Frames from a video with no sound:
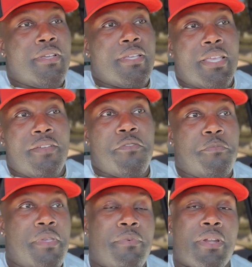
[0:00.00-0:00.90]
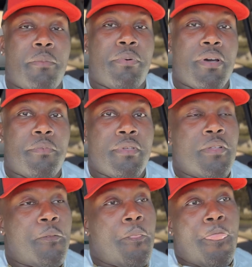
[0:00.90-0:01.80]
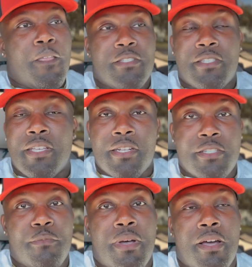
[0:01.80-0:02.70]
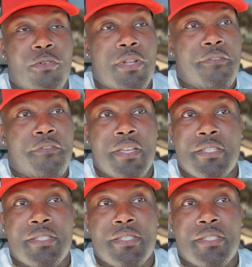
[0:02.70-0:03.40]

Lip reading: Giving people their puppy, seeing a smile on their face,